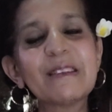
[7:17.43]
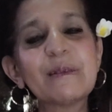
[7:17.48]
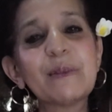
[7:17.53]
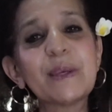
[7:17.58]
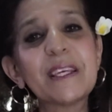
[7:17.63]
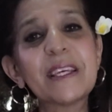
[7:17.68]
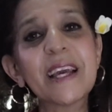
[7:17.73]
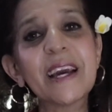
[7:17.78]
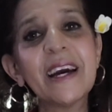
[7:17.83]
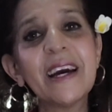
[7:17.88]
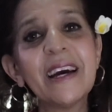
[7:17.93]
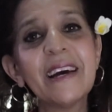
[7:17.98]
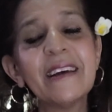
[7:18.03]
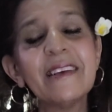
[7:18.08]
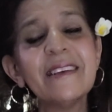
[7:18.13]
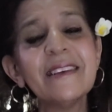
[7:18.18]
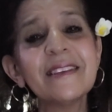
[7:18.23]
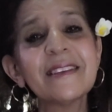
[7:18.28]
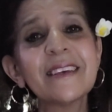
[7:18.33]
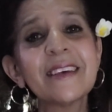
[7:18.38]

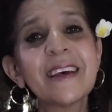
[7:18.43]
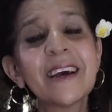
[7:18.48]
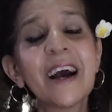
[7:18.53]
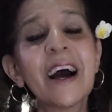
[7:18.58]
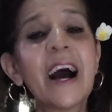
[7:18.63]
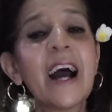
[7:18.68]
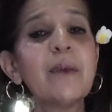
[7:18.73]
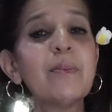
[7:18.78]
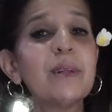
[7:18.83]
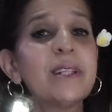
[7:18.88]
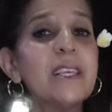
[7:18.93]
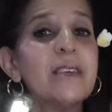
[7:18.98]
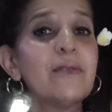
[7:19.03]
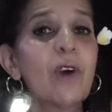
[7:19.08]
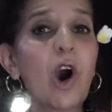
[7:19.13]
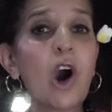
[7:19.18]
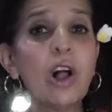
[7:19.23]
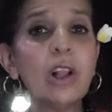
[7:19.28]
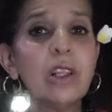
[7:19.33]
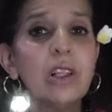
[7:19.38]
Because I believe
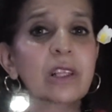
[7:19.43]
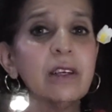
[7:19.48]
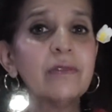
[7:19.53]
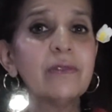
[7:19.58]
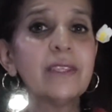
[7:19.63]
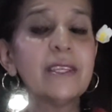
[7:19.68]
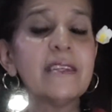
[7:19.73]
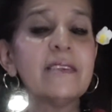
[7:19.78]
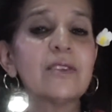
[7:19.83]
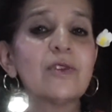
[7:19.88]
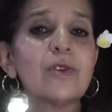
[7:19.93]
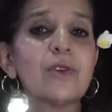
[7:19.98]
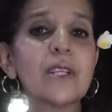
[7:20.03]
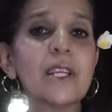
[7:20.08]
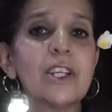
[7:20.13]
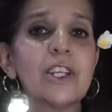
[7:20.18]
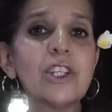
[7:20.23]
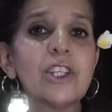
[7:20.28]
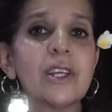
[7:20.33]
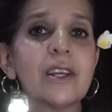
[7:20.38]
all of these
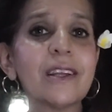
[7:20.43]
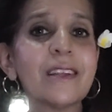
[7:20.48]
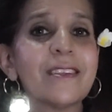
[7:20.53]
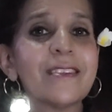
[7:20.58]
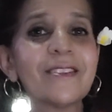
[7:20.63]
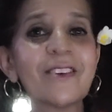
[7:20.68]
traditions,